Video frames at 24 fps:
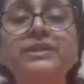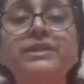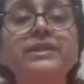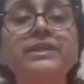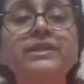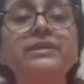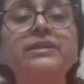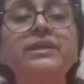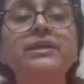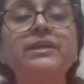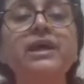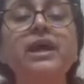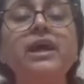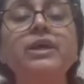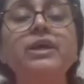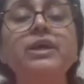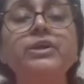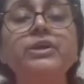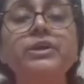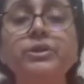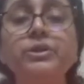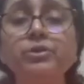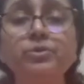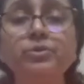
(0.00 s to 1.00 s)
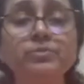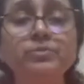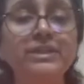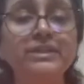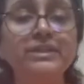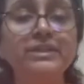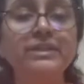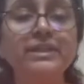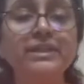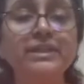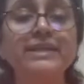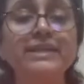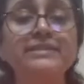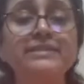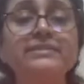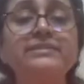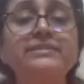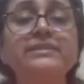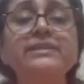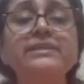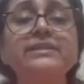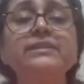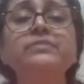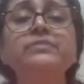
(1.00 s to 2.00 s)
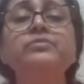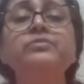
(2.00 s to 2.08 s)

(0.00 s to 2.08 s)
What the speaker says: in tumor. Let's see